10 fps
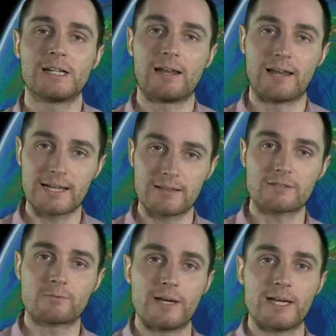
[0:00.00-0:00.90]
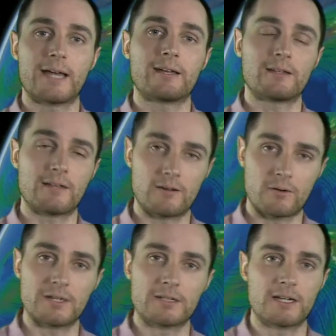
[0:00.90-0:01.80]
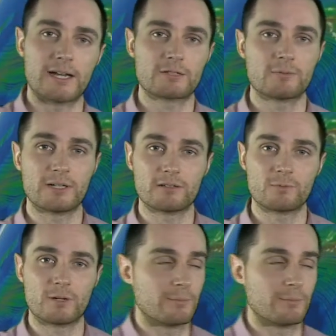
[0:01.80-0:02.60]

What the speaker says: late this weekend and then on into next week as well.